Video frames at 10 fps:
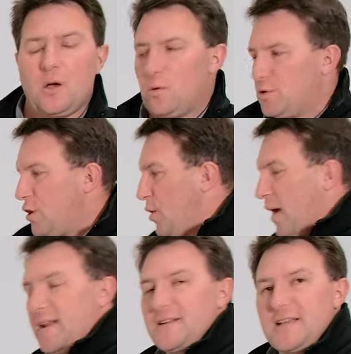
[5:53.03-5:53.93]
We'll show you
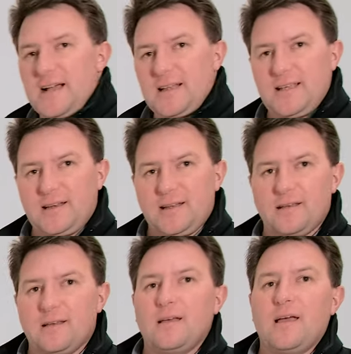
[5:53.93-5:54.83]
how to tuck it in
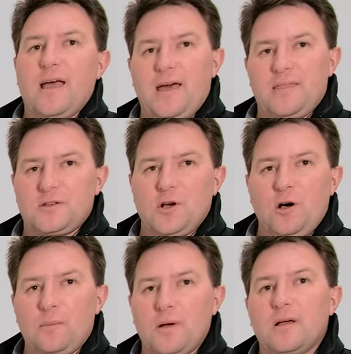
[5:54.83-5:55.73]
at the
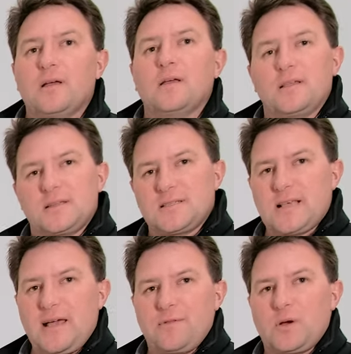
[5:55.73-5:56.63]
top to
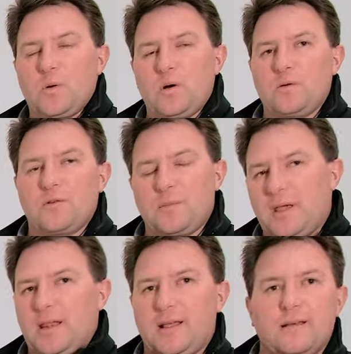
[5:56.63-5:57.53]
save the quilt from
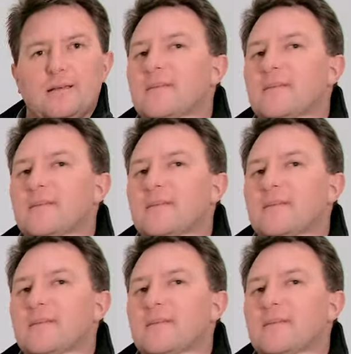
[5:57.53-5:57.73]
getting you